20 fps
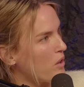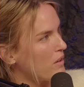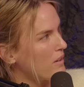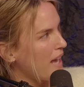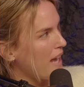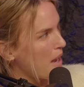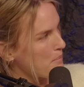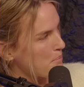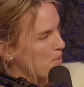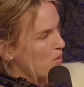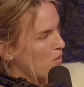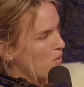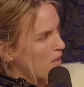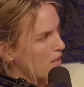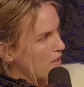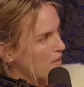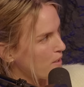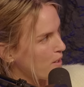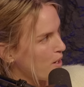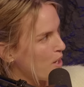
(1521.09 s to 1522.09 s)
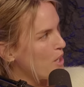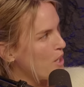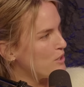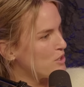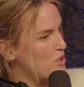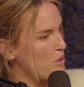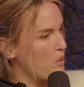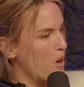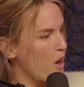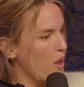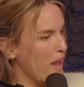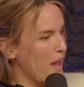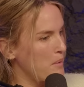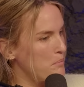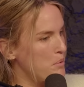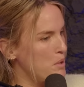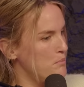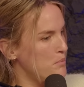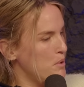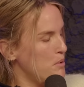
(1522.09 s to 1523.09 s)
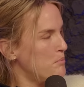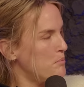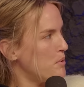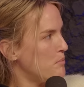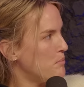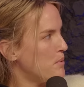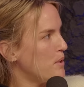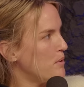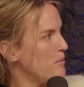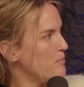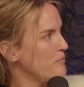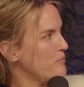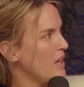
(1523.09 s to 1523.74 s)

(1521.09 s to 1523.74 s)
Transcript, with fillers: Capricorn. Wow. So we're all like, boom, boom, boom, boom.